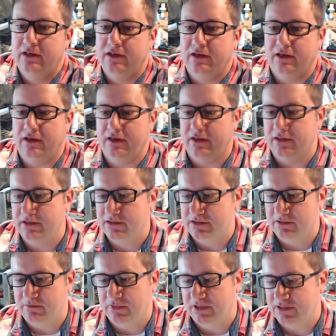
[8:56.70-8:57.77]
and
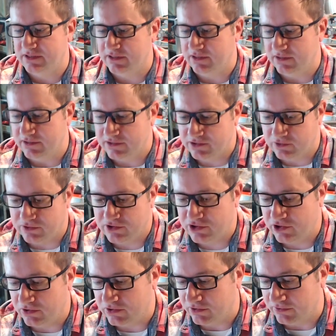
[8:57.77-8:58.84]
basically it's got
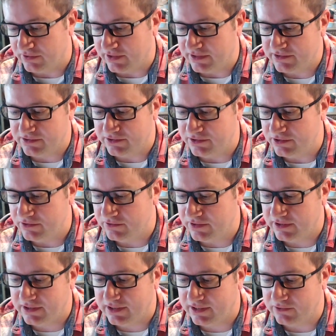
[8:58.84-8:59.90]
shock on there, so the
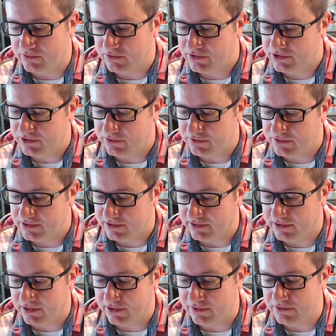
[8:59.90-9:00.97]
unit cannot shoot and
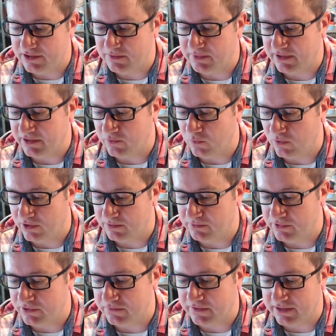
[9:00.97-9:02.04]
can only make one
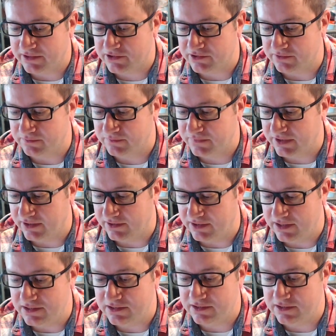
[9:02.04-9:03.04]
move action, and any